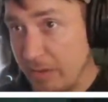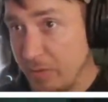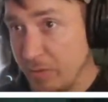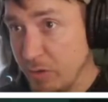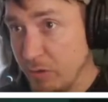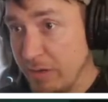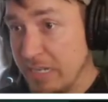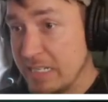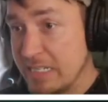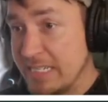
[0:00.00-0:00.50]

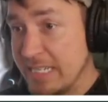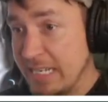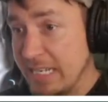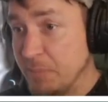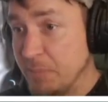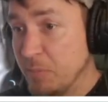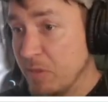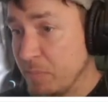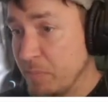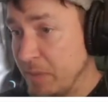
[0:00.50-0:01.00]
if you're in a
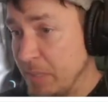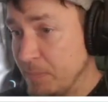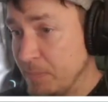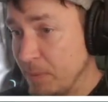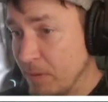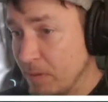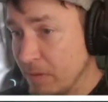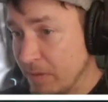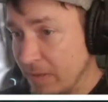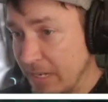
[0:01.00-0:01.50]
team with
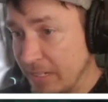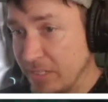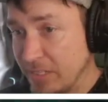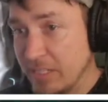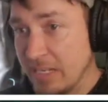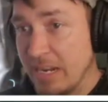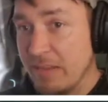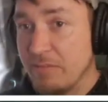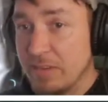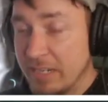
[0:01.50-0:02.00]
people
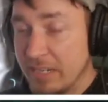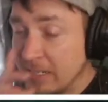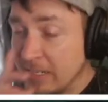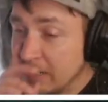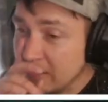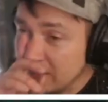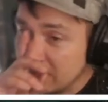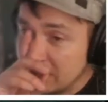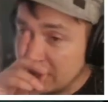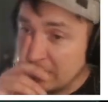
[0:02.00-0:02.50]
and you're
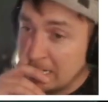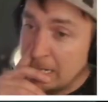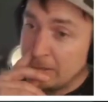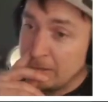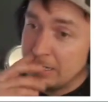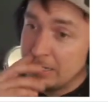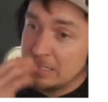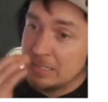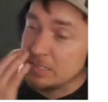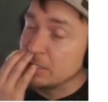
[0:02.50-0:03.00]
leveling
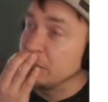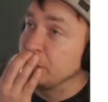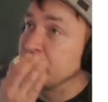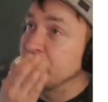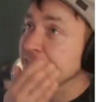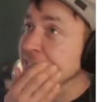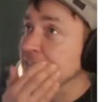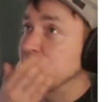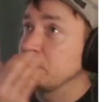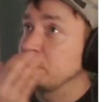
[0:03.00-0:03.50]
together, so
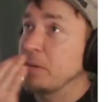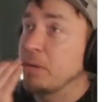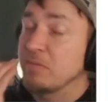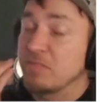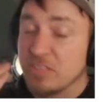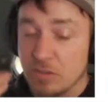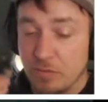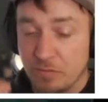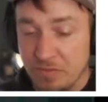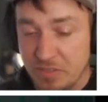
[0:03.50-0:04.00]
you can take
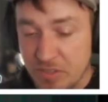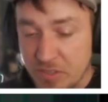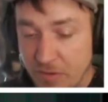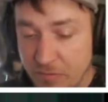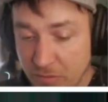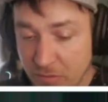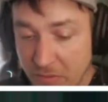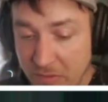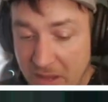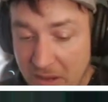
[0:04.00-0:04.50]
buffs off each
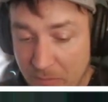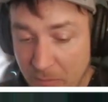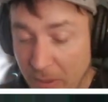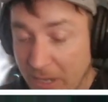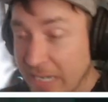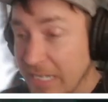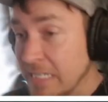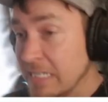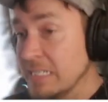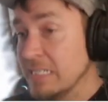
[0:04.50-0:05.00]
other on that
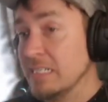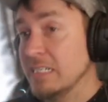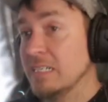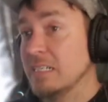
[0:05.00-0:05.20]
way.